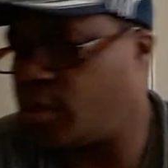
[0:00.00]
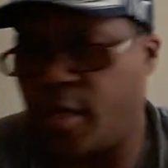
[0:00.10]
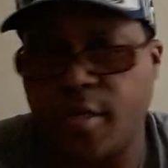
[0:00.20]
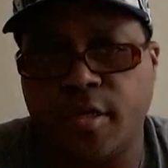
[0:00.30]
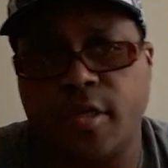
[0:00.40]

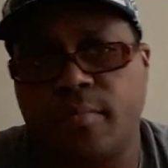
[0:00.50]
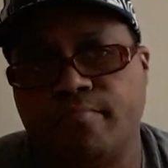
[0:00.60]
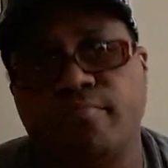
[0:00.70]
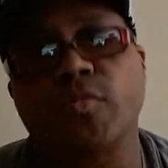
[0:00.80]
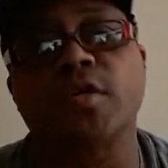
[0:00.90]

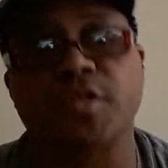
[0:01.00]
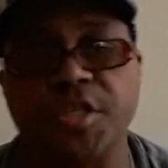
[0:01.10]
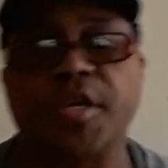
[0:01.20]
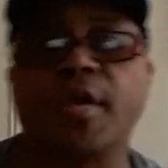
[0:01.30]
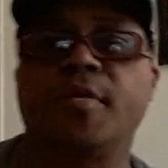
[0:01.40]
And
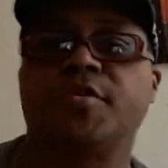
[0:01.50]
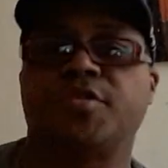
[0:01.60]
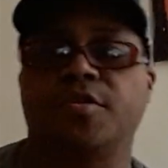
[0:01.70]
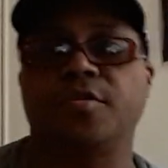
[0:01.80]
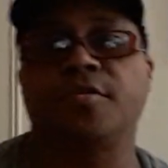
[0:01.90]
she came here
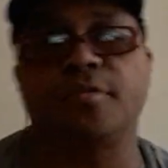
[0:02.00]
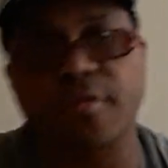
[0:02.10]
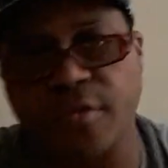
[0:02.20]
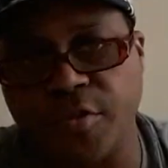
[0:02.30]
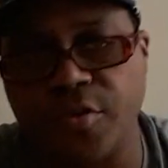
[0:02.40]
to
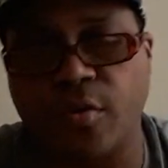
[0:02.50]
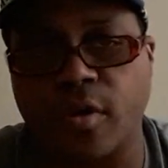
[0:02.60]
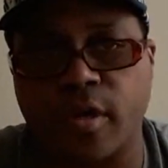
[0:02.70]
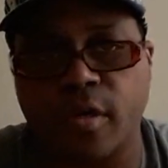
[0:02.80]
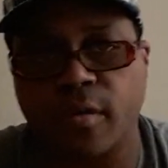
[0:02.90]
New
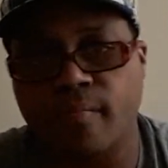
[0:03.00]
York,